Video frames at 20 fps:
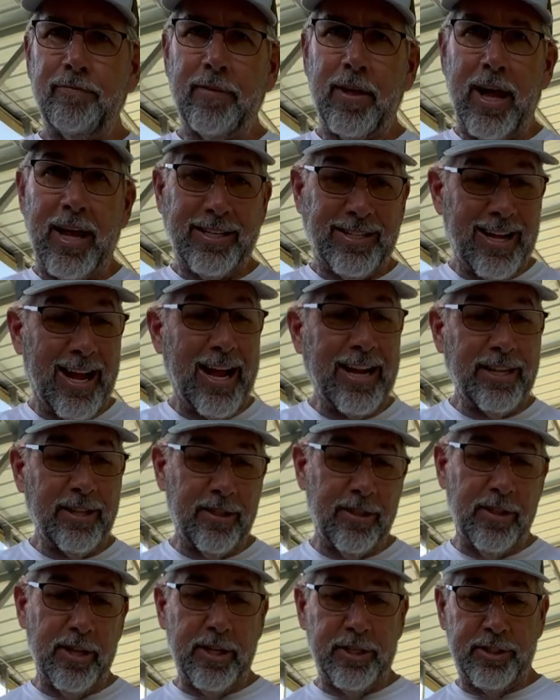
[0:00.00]
I
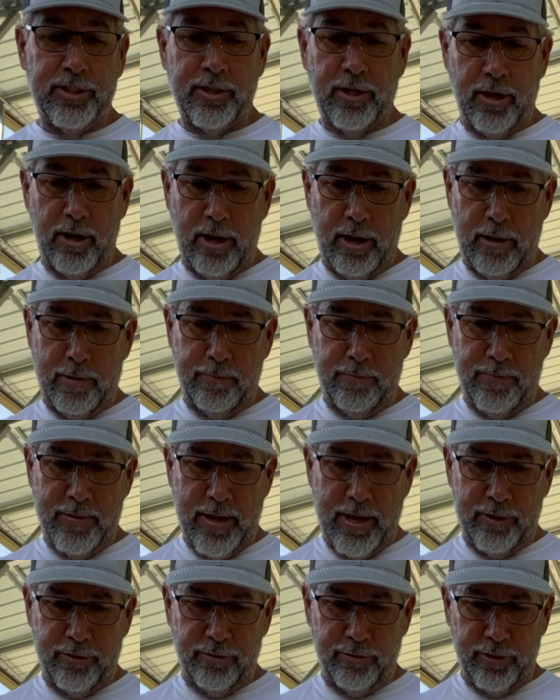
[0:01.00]
tighten this up
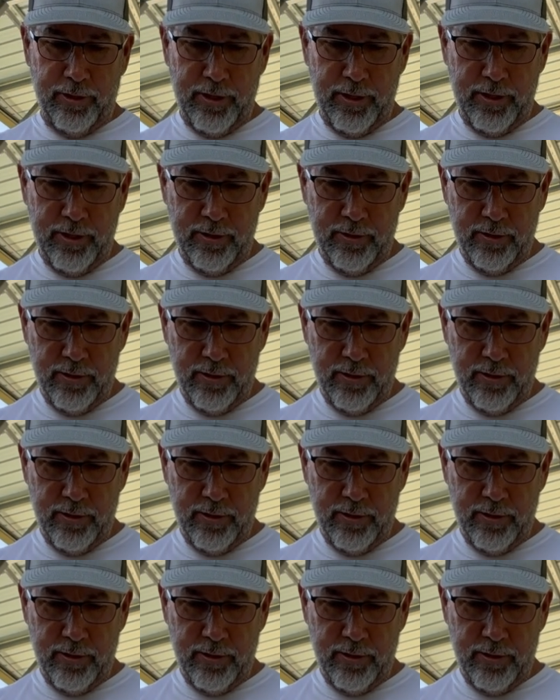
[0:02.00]
naturally